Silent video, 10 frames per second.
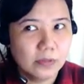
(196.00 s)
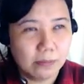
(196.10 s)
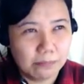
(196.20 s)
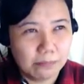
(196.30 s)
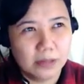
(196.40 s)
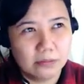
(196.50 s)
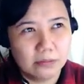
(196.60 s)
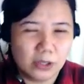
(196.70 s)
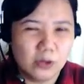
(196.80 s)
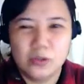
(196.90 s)
but yeah,
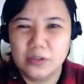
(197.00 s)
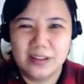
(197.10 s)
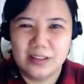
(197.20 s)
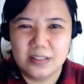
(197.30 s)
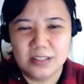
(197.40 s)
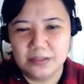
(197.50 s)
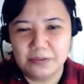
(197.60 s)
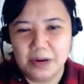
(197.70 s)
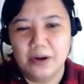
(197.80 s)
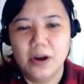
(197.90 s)
usually this is
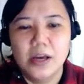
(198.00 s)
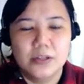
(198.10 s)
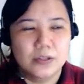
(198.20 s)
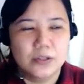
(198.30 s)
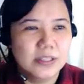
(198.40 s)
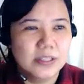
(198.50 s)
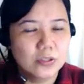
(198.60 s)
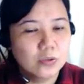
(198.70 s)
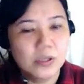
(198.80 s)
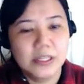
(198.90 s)
rare. So, this is
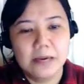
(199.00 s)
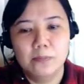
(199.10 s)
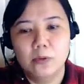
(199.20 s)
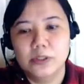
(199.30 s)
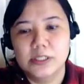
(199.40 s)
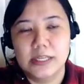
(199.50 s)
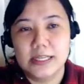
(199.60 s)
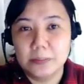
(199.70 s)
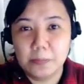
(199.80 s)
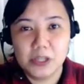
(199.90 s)
really important,
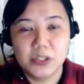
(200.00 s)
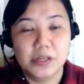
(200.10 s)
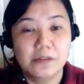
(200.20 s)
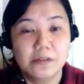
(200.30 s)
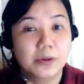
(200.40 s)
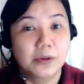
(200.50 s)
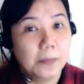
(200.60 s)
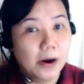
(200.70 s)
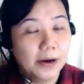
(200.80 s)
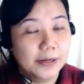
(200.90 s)
especially for the
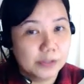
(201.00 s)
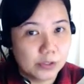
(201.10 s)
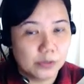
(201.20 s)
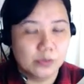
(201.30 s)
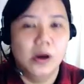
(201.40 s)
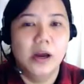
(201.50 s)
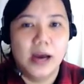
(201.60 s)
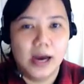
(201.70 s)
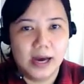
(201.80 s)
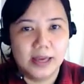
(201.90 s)
part 2
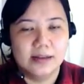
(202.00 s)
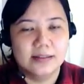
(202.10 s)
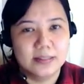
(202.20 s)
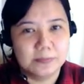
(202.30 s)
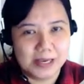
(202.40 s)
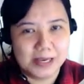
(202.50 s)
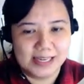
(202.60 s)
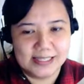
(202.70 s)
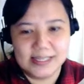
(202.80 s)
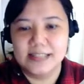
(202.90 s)
IELTS speaking
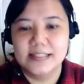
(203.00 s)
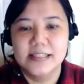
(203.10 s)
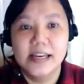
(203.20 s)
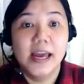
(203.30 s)
test.